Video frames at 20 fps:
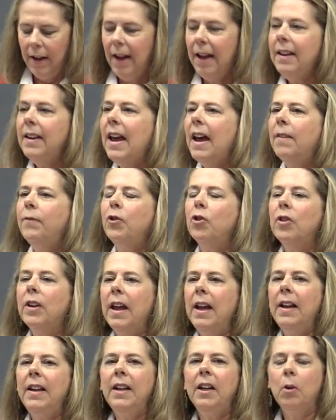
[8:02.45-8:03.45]
and after
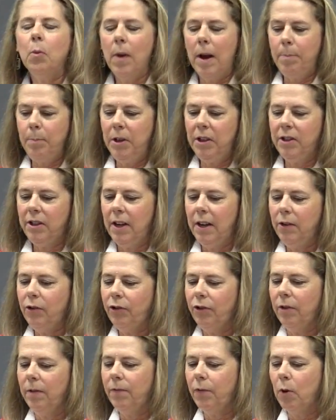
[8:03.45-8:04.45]
gaining a
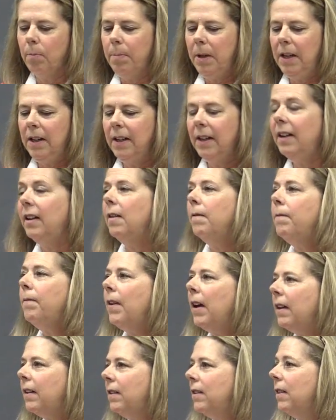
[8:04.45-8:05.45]
reputation for being an
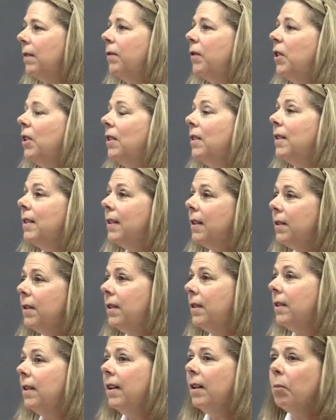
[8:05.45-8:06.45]
effective,
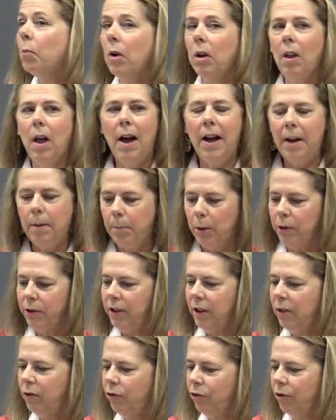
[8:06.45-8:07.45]
consistent, and reliable
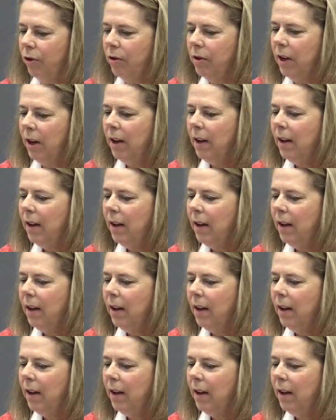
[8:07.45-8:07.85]
teacher,